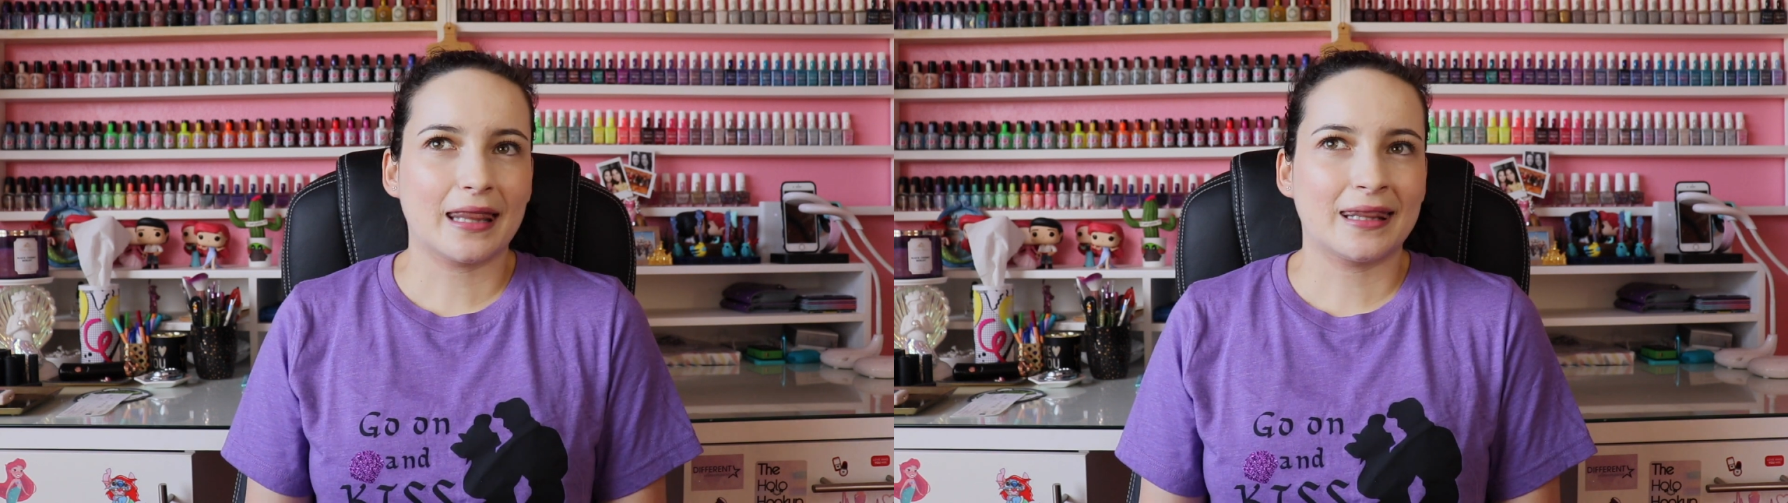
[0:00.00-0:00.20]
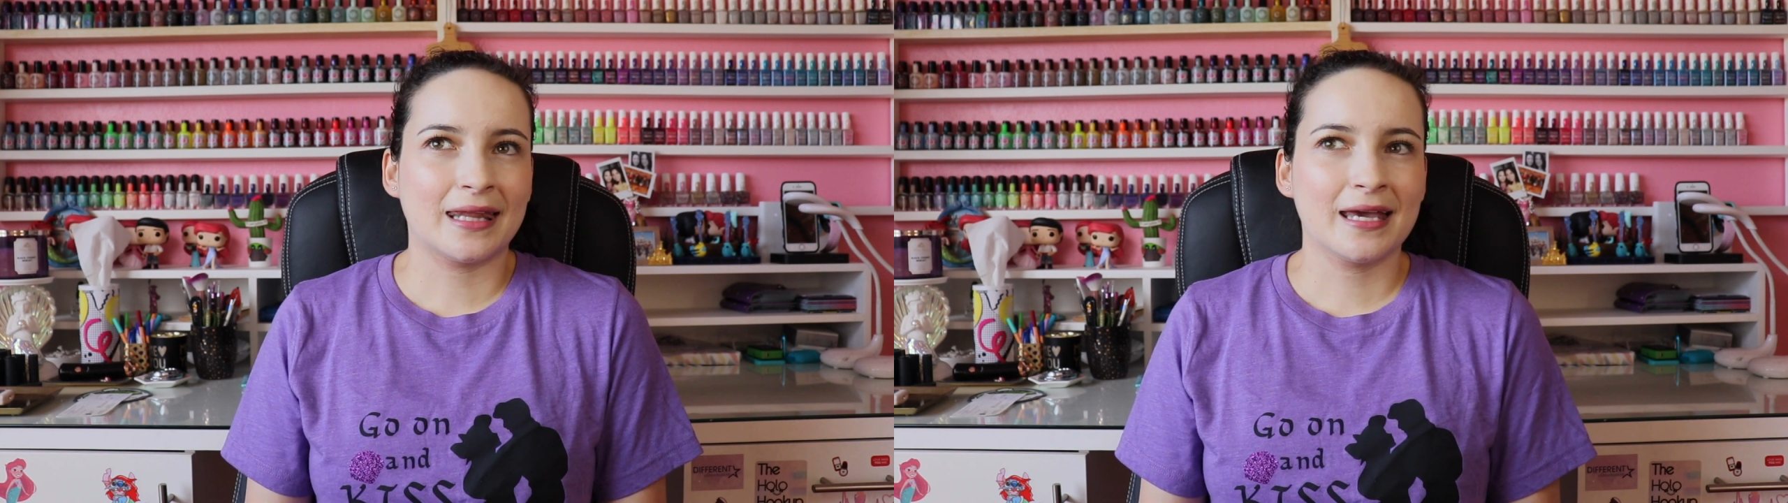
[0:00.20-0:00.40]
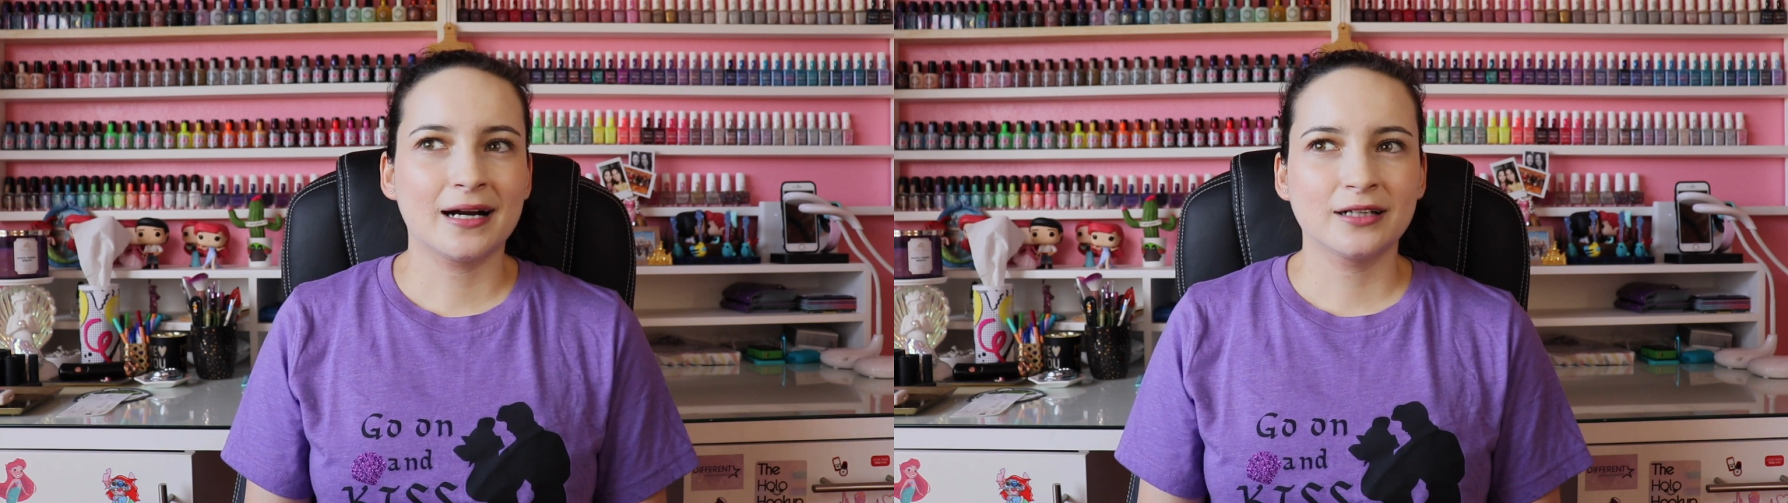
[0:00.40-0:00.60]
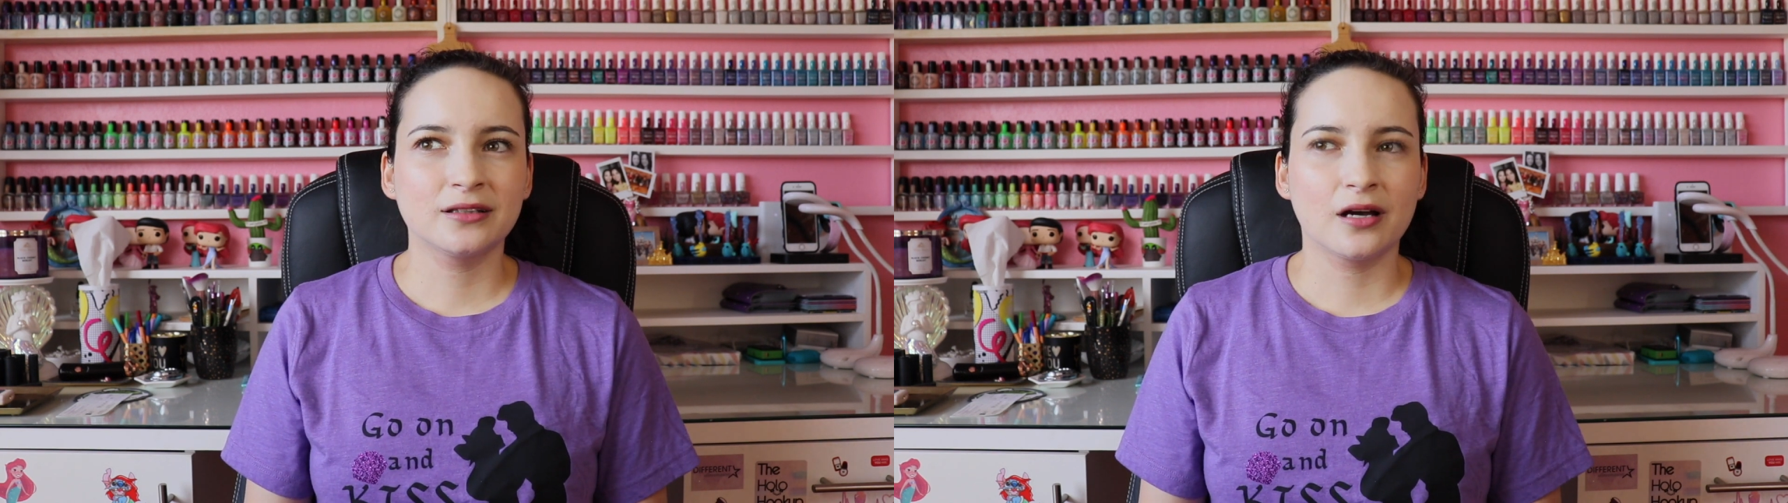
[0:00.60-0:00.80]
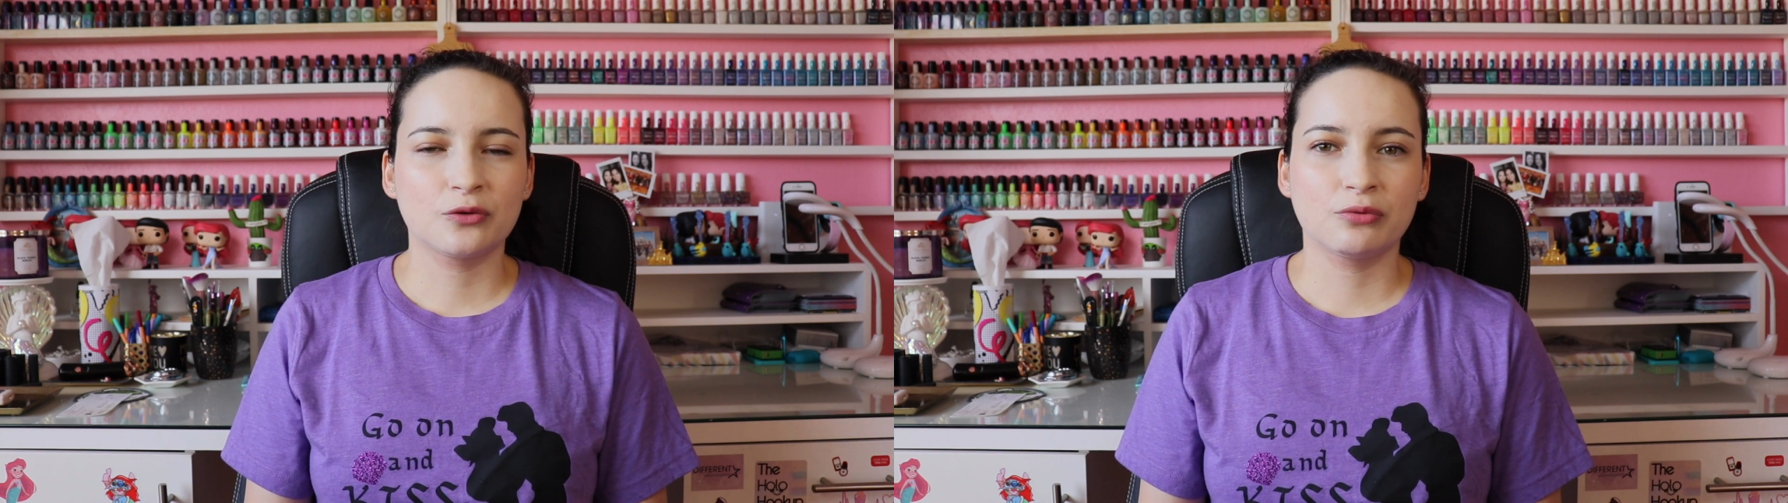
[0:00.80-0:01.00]
they are
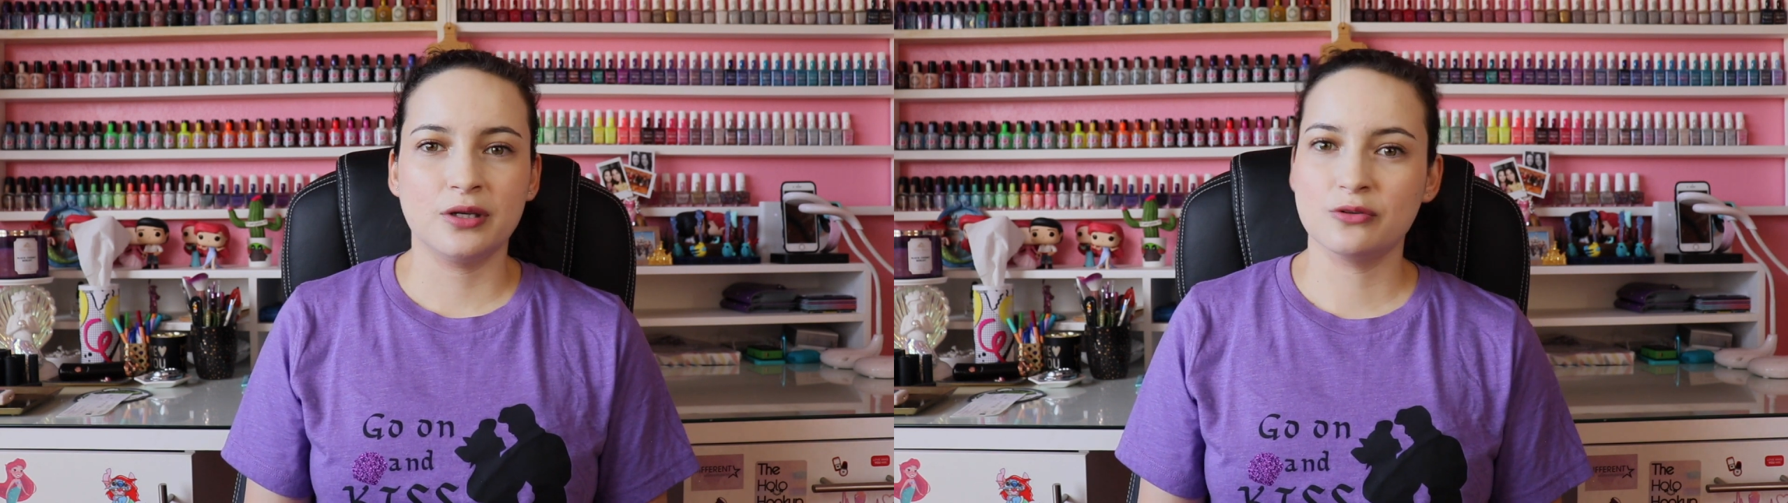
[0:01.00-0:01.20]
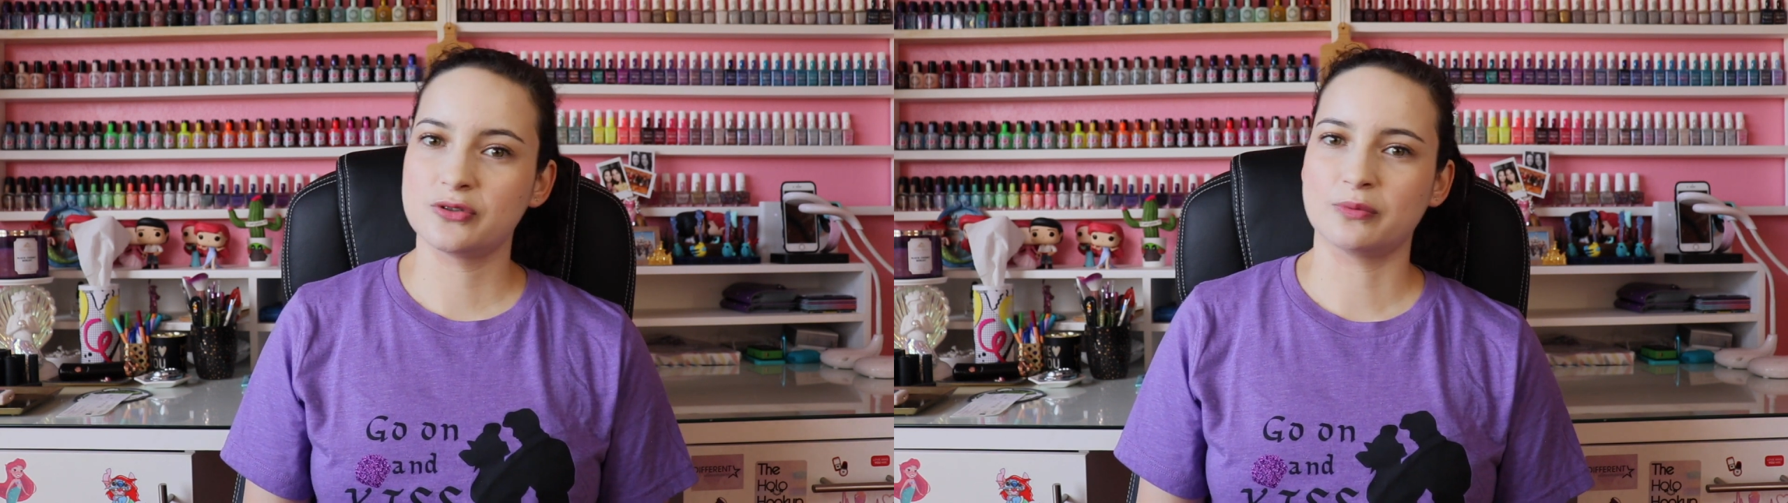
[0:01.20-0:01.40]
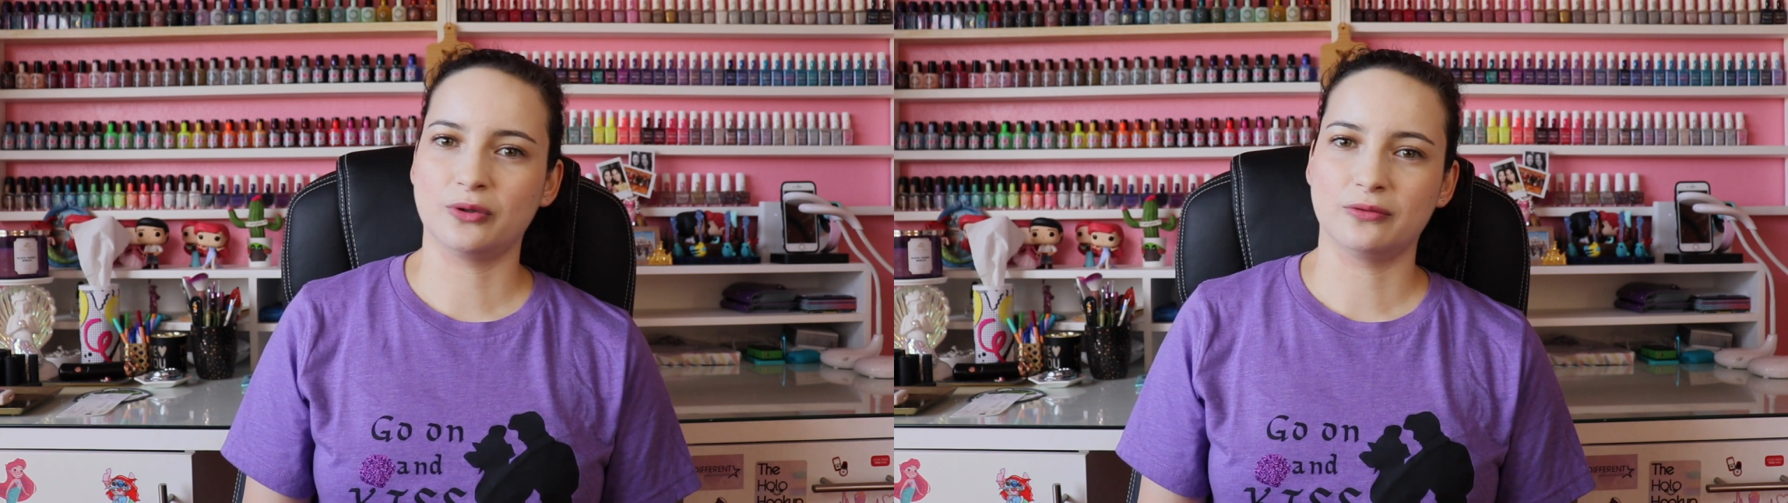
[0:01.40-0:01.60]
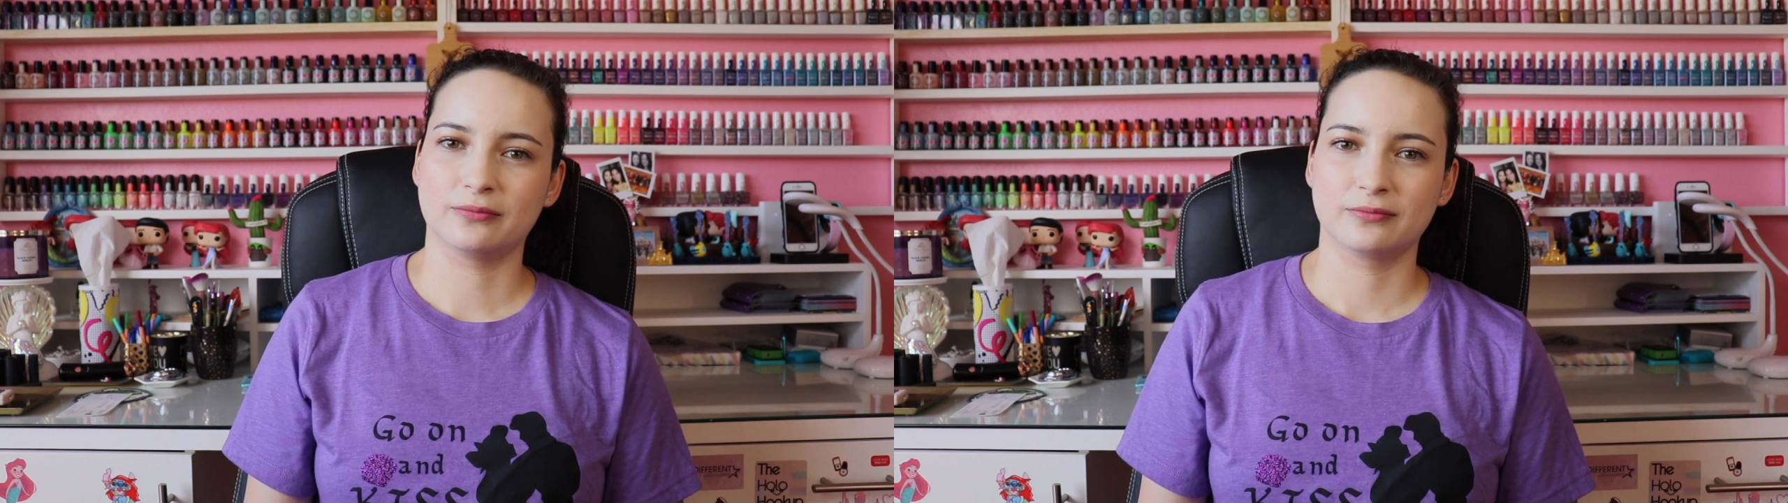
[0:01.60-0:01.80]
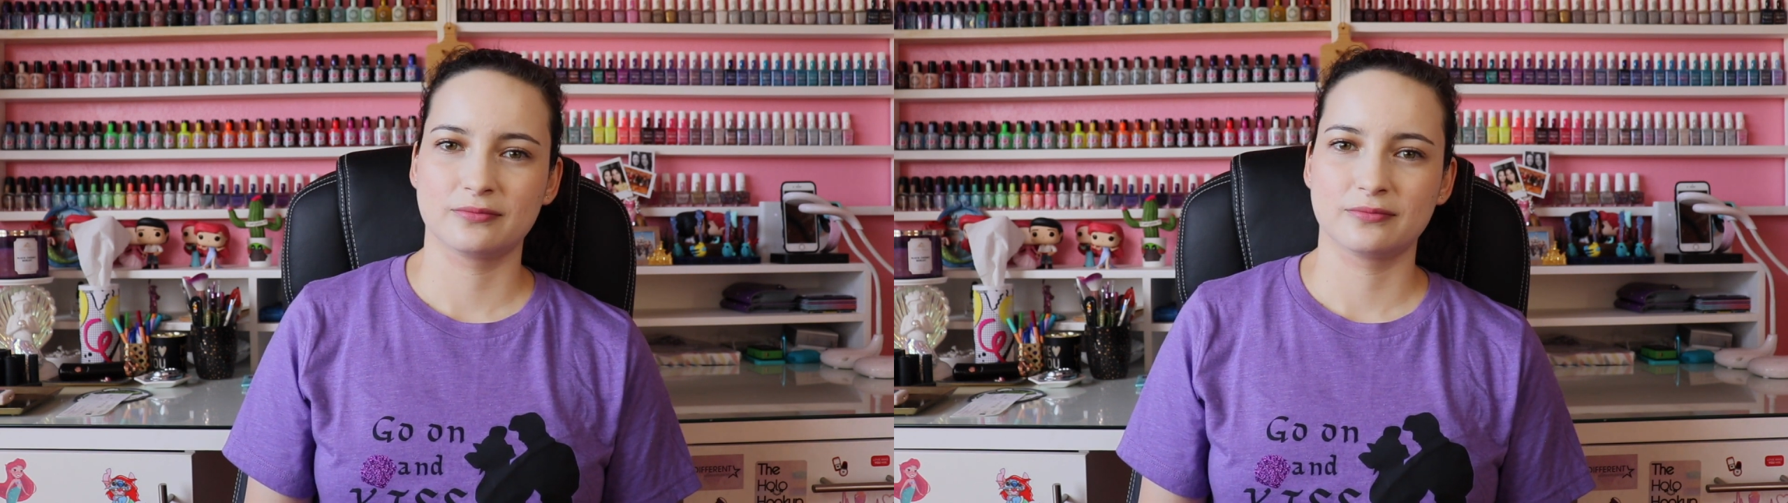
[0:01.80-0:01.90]
not reusable,